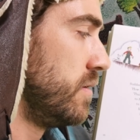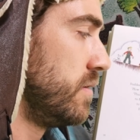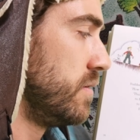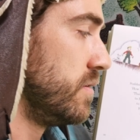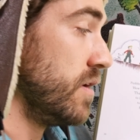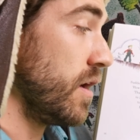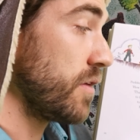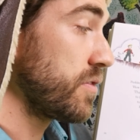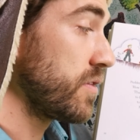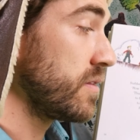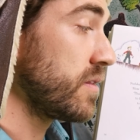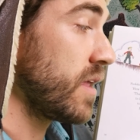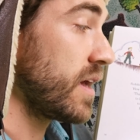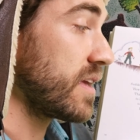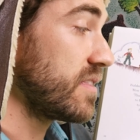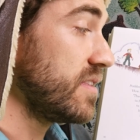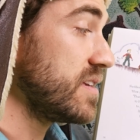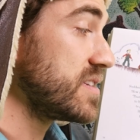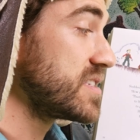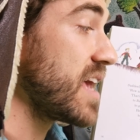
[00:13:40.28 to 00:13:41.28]
Nothing
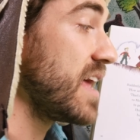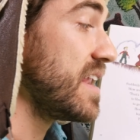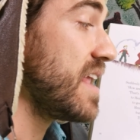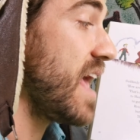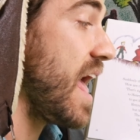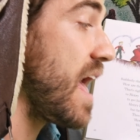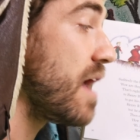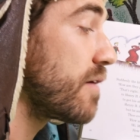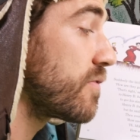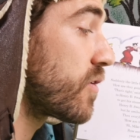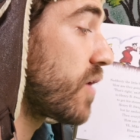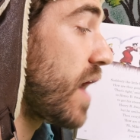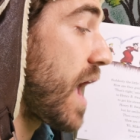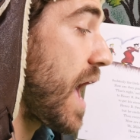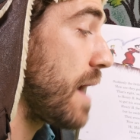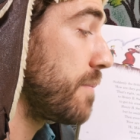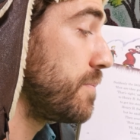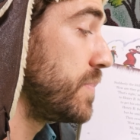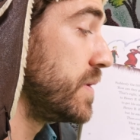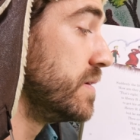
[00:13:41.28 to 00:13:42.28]
like this had ever
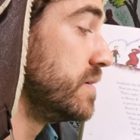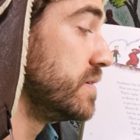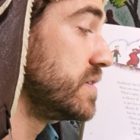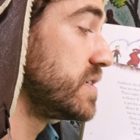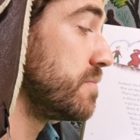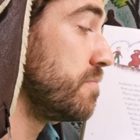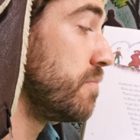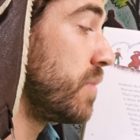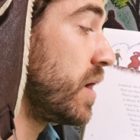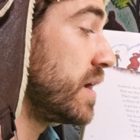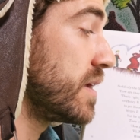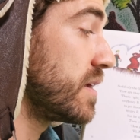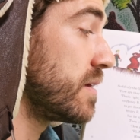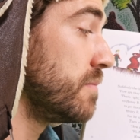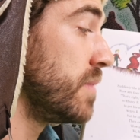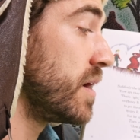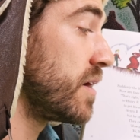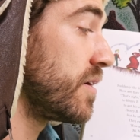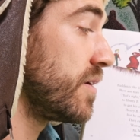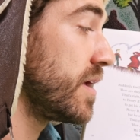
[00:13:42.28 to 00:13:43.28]
happened to Mike and
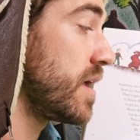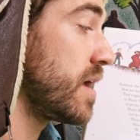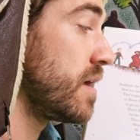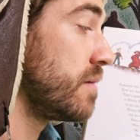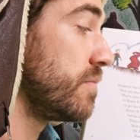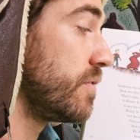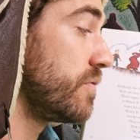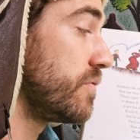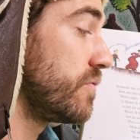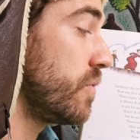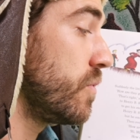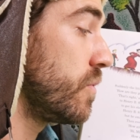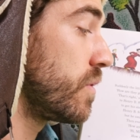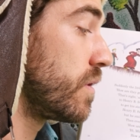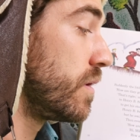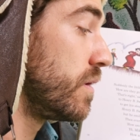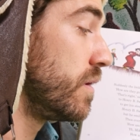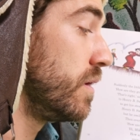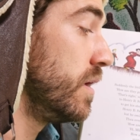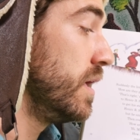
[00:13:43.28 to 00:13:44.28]
Mary Ann
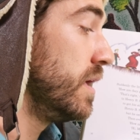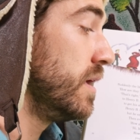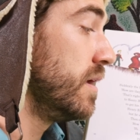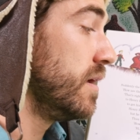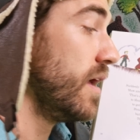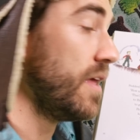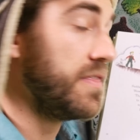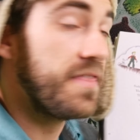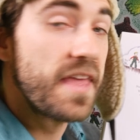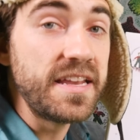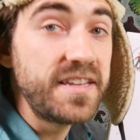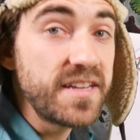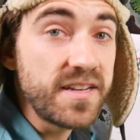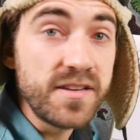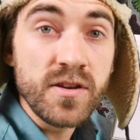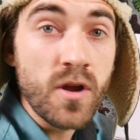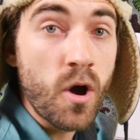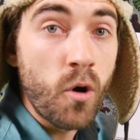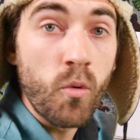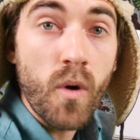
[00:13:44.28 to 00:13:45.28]
before, and they
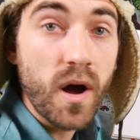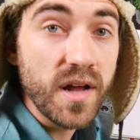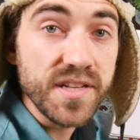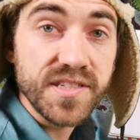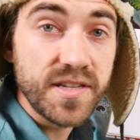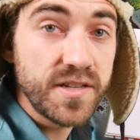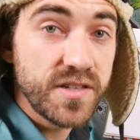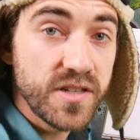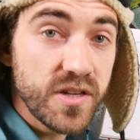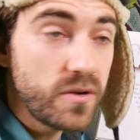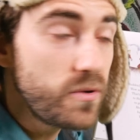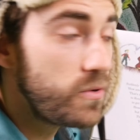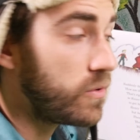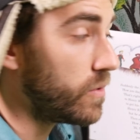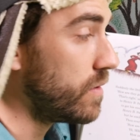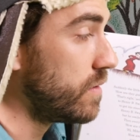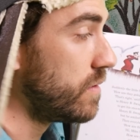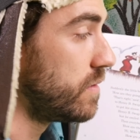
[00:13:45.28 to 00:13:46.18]
didn't know what to do.